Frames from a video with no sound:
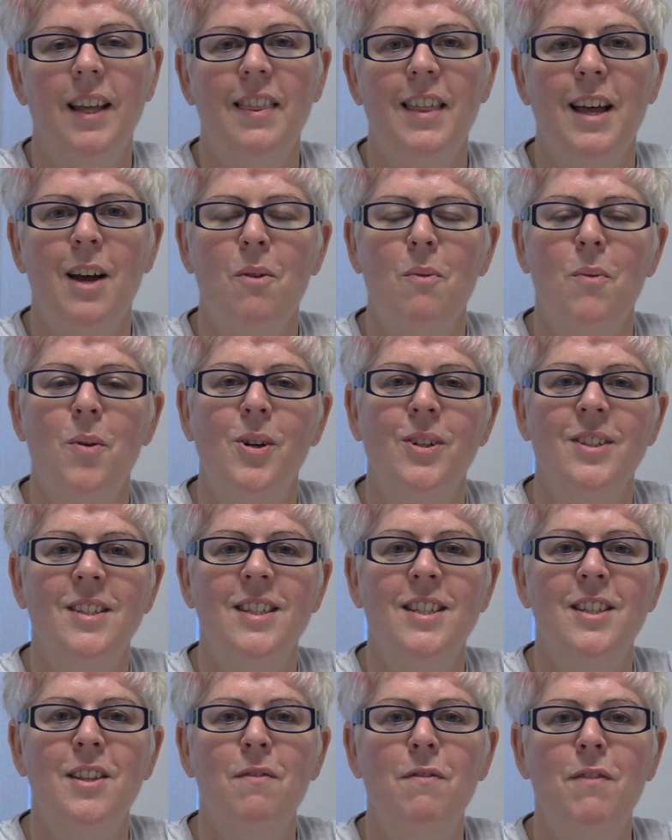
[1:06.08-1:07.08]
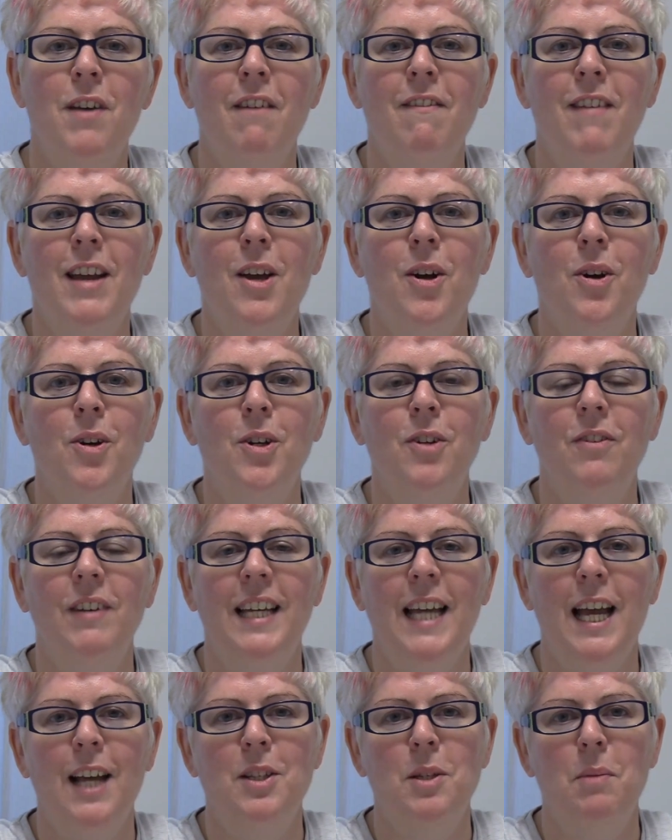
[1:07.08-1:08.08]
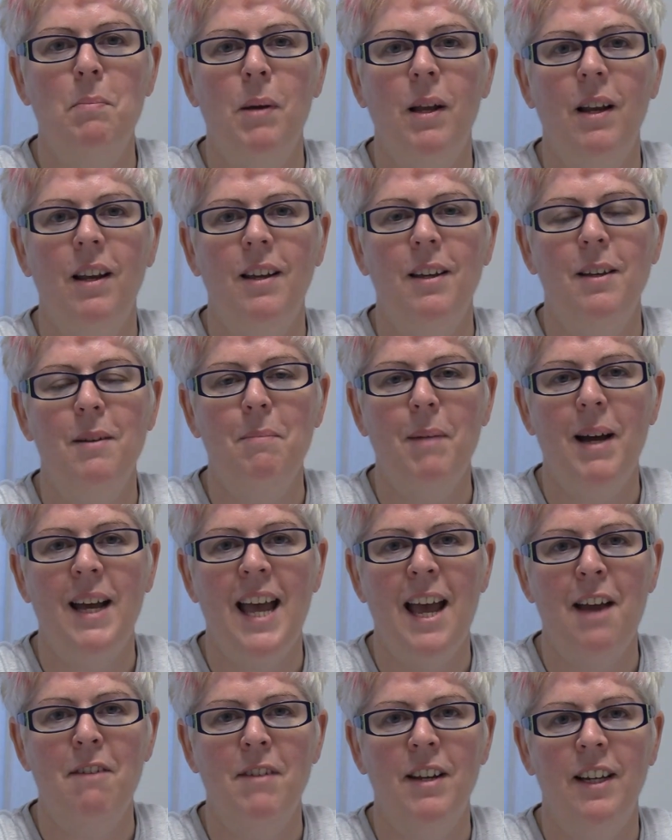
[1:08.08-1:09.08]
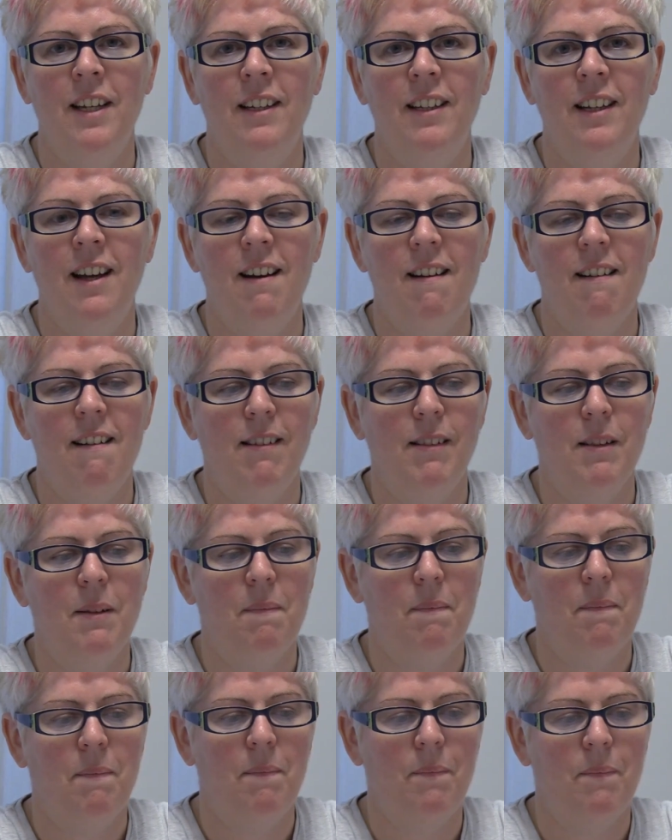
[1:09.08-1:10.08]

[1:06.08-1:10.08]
That one's The Very Hungry Caterpillar by Eric Carle.